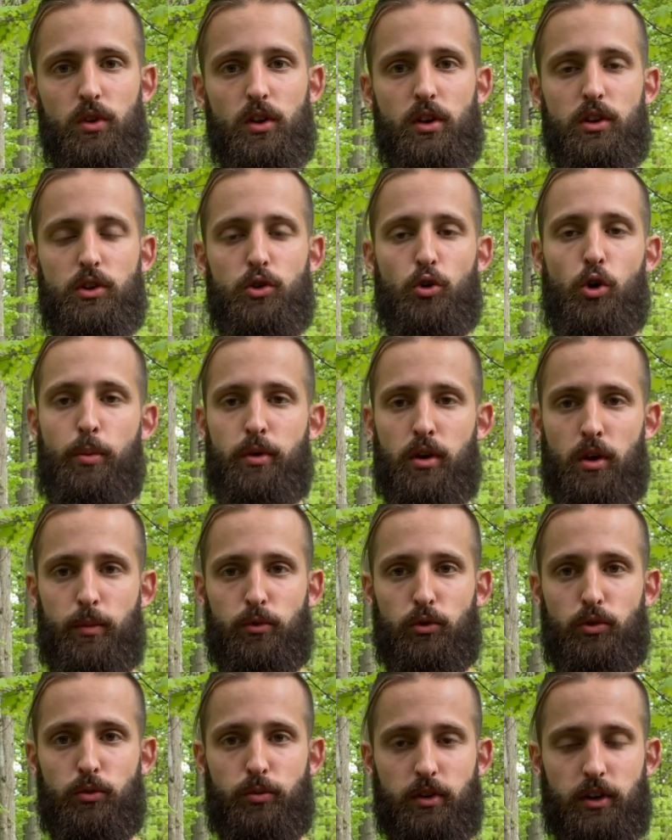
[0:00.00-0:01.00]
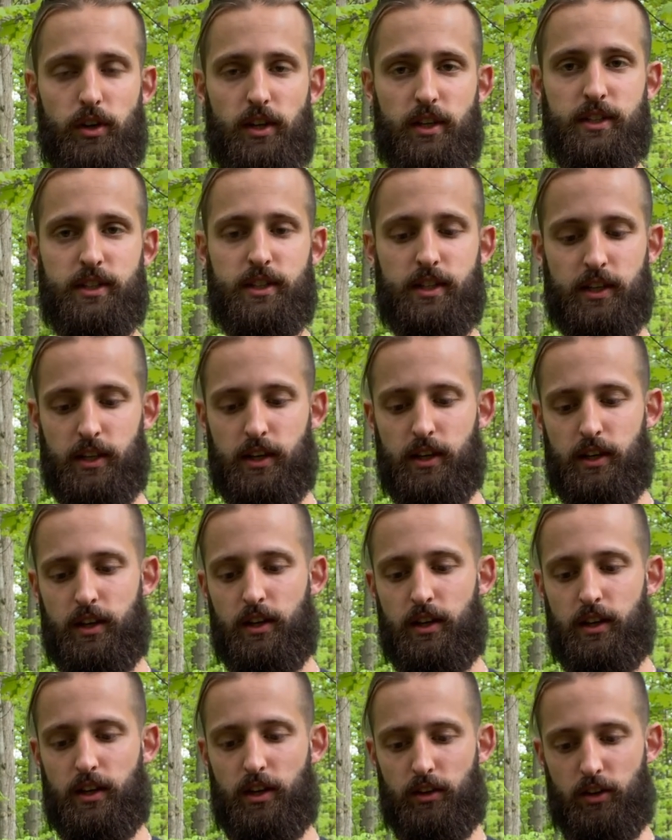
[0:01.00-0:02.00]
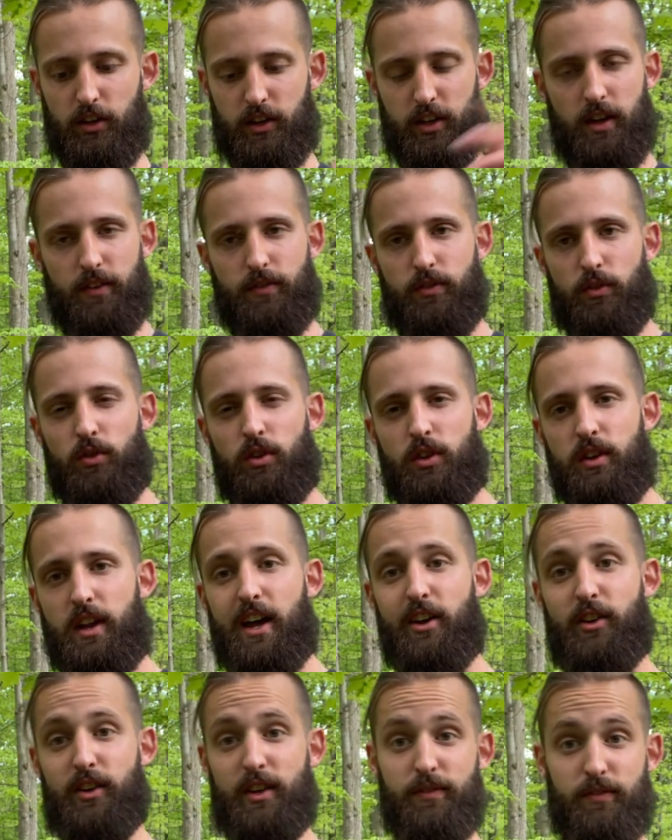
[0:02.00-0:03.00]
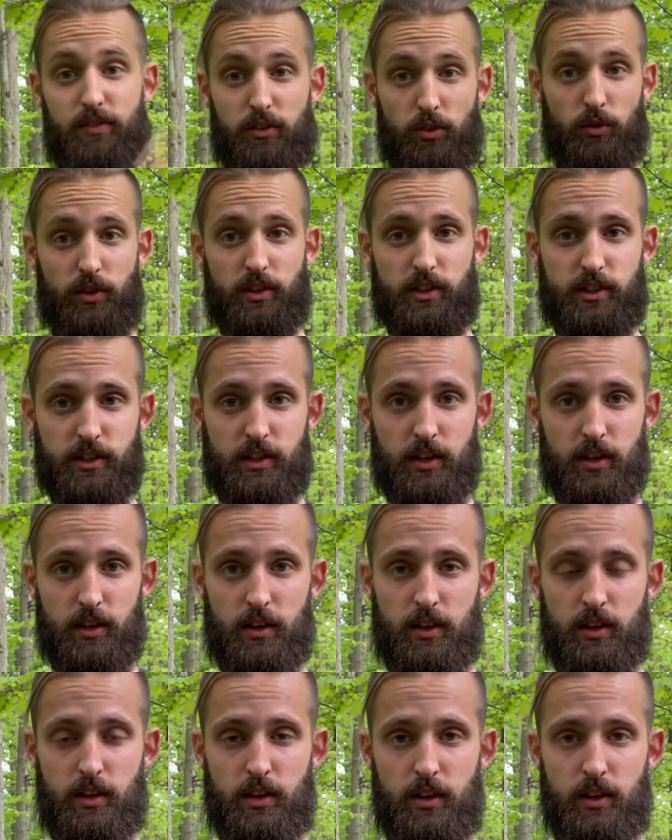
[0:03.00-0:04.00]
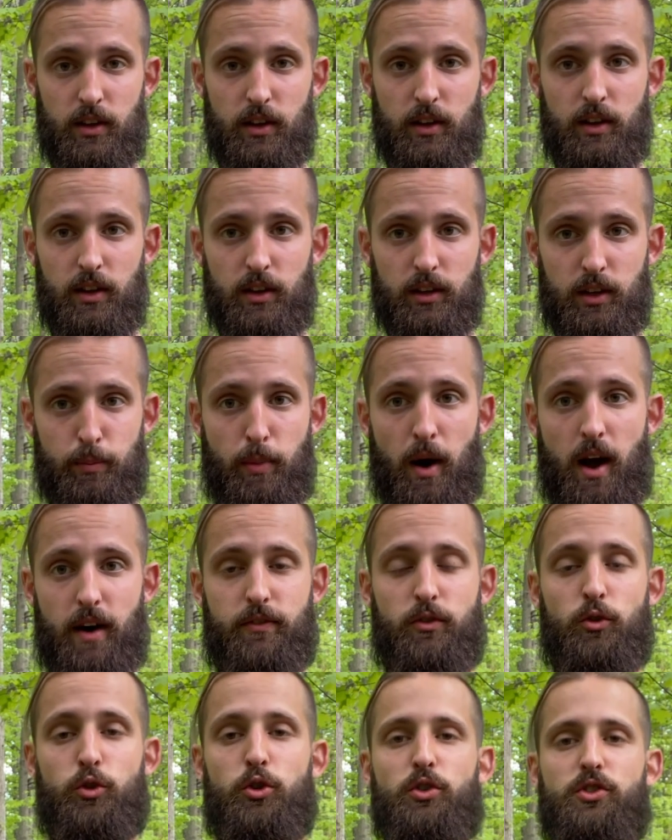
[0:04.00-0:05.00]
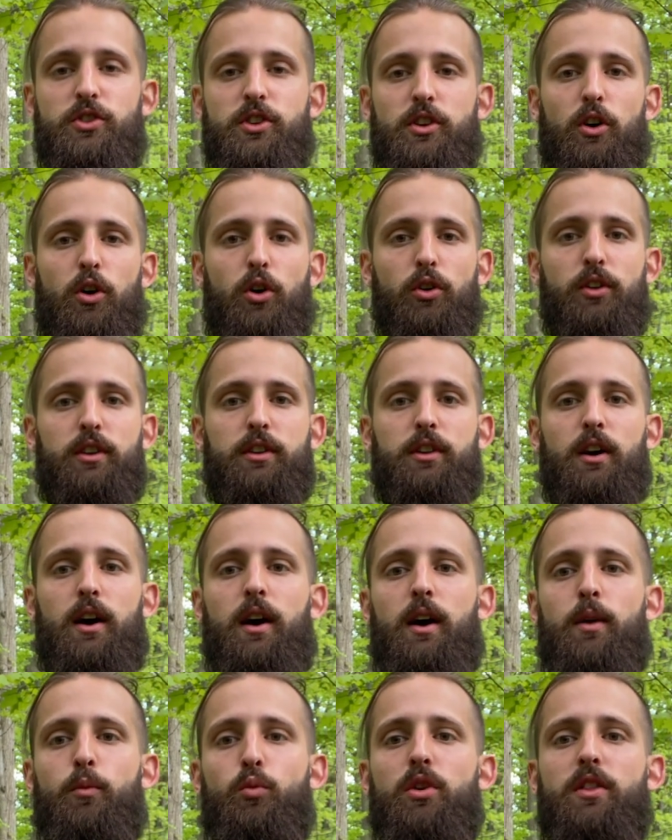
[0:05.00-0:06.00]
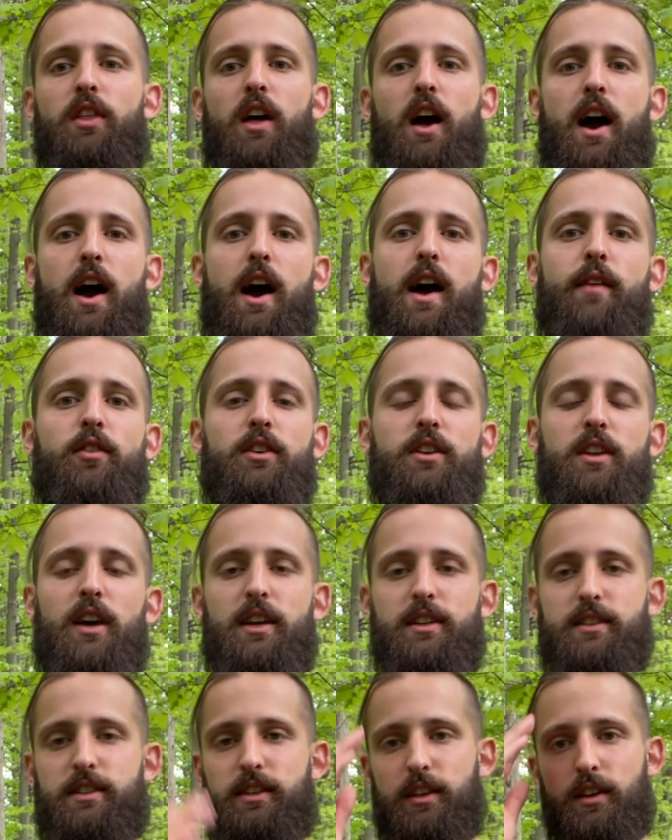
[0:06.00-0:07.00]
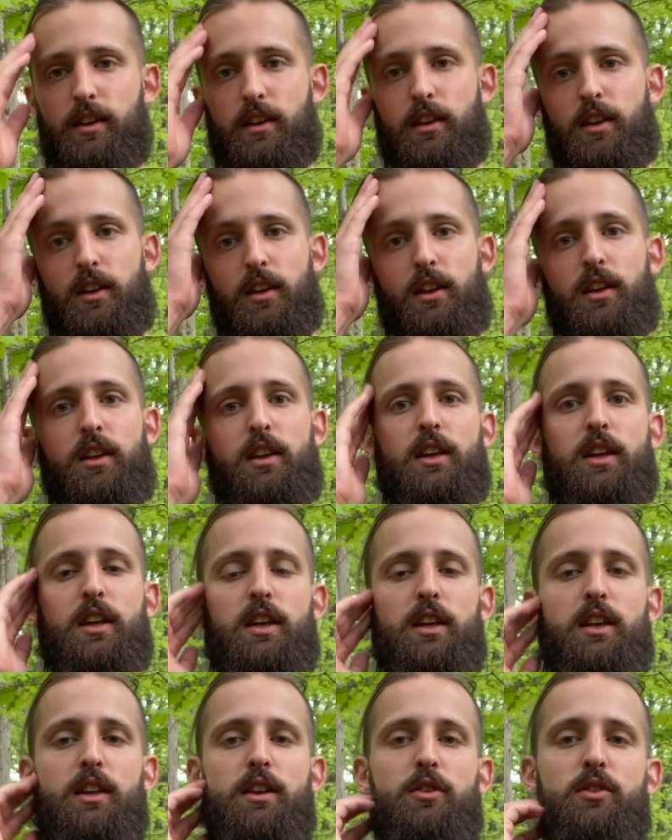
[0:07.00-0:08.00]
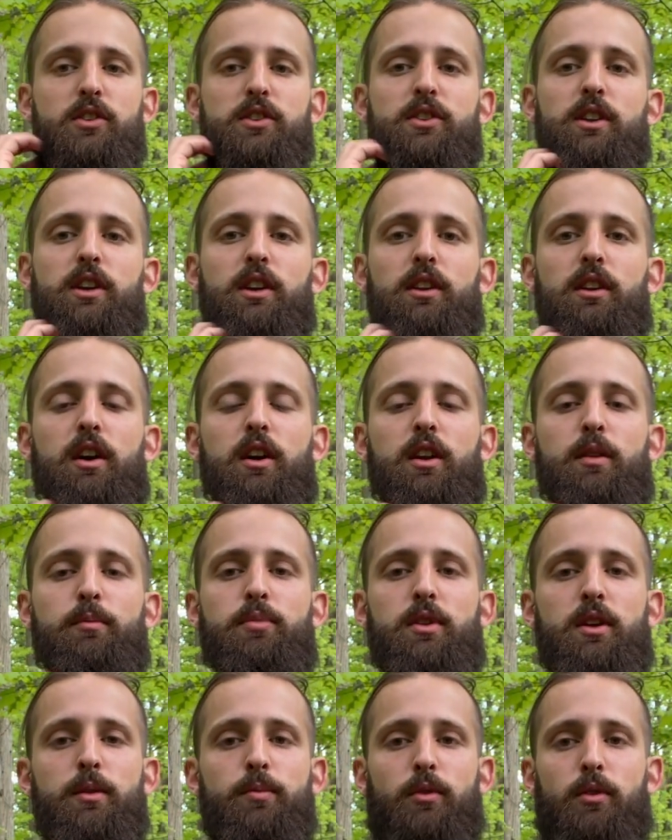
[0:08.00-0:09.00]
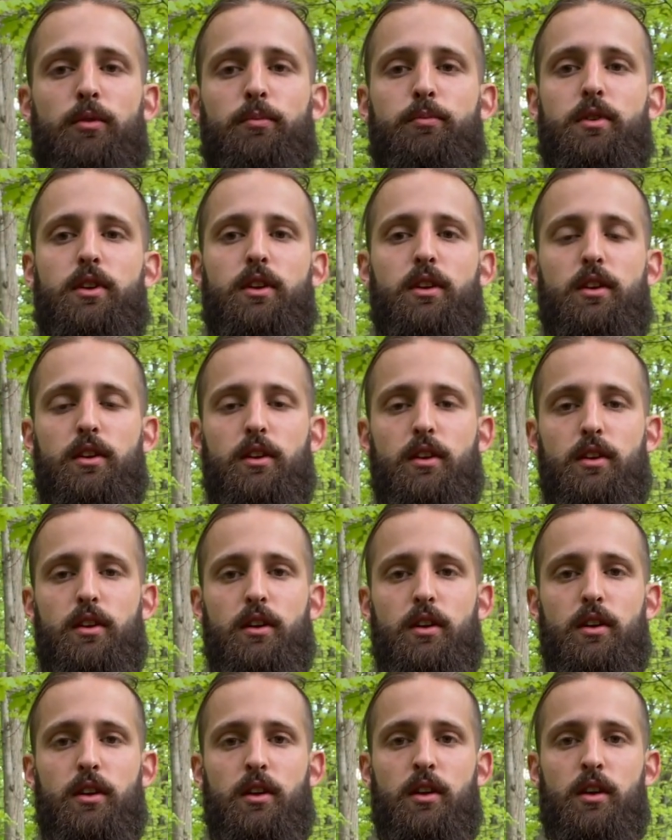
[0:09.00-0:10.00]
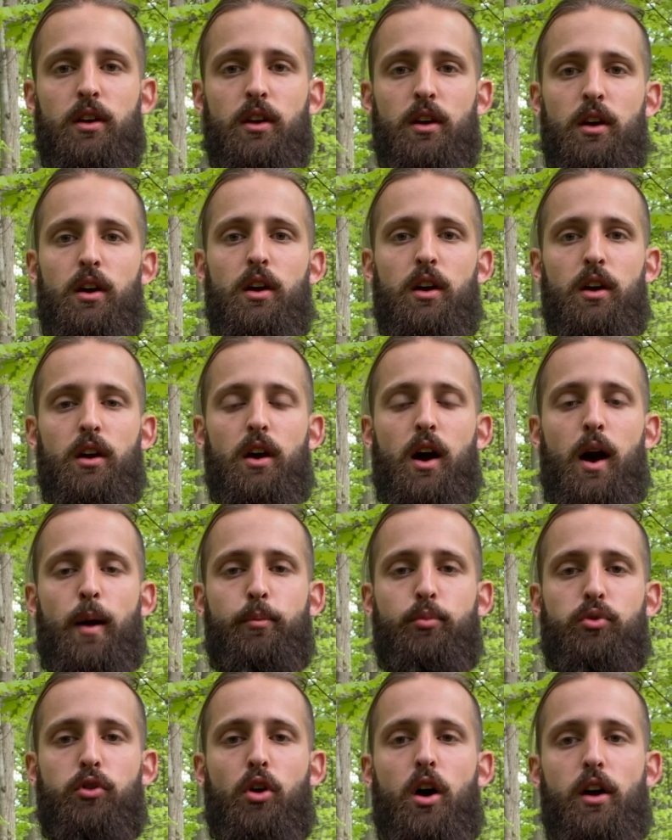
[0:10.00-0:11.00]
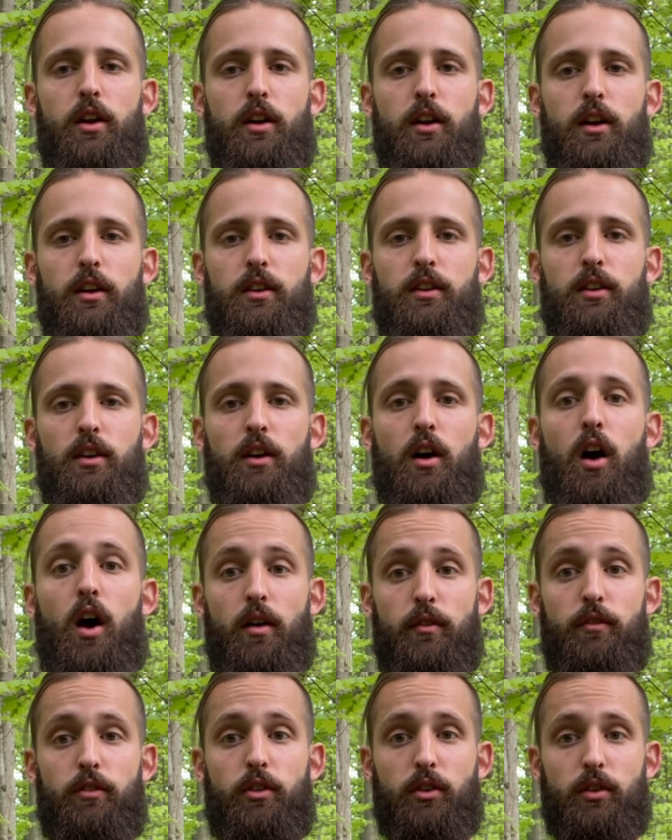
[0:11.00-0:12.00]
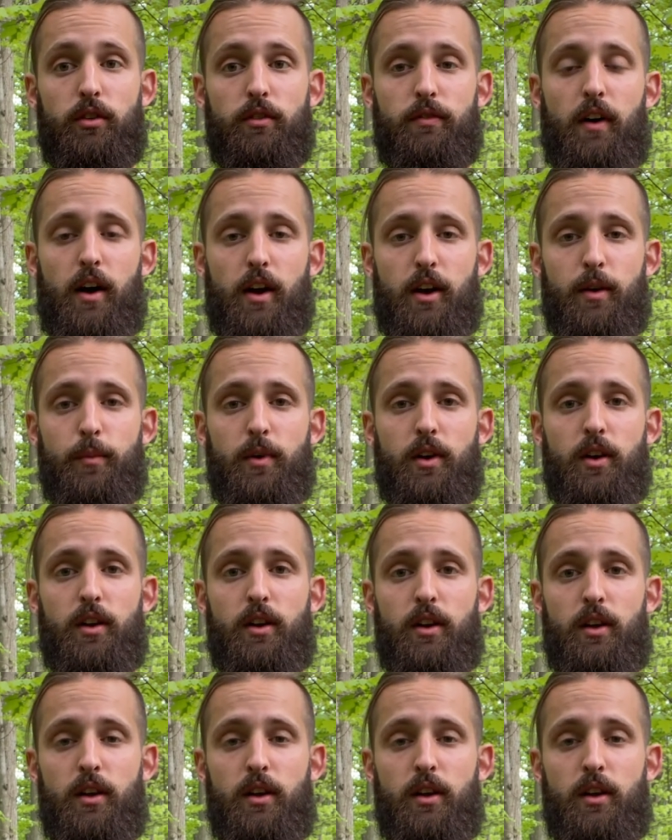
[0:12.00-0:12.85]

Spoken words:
You open up Uber Eats, you're looking at food, now you're influenced to buy food. You see it all the time with advertising. You see a lot of people being a product of their environment.